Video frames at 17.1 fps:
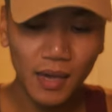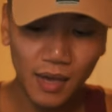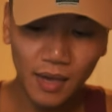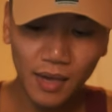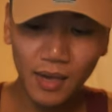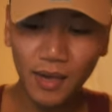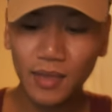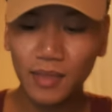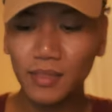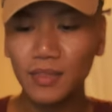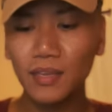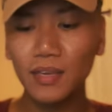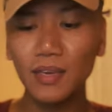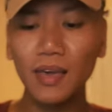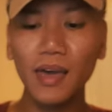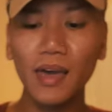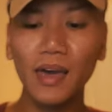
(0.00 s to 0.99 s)
and
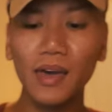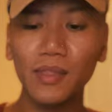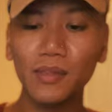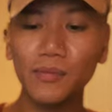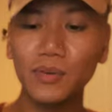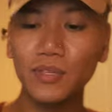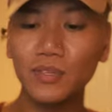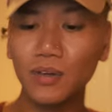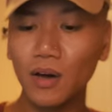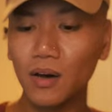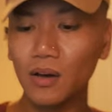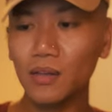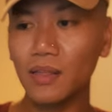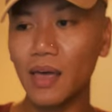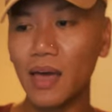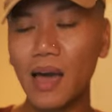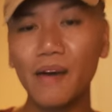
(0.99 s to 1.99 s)
the end
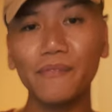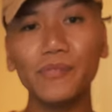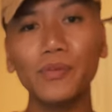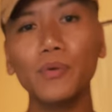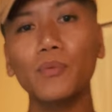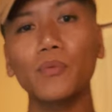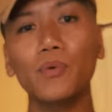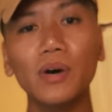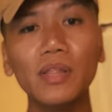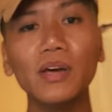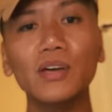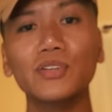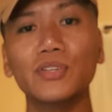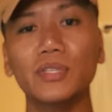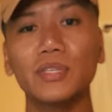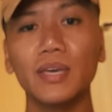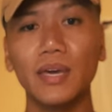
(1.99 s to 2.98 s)
result after
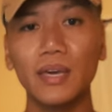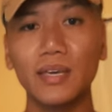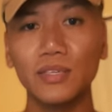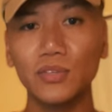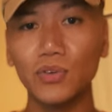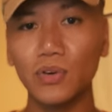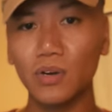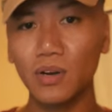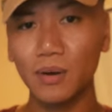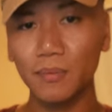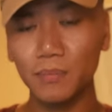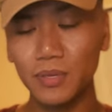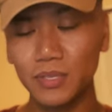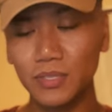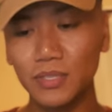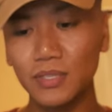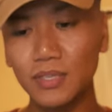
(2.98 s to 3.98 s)
100 days, you
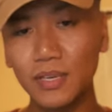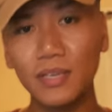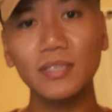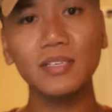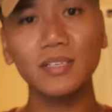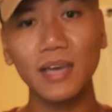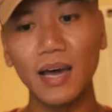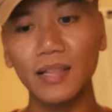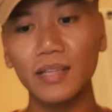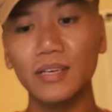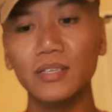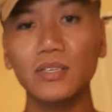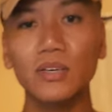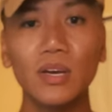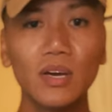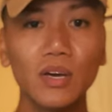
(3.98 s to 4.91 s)
accomplish this challenge.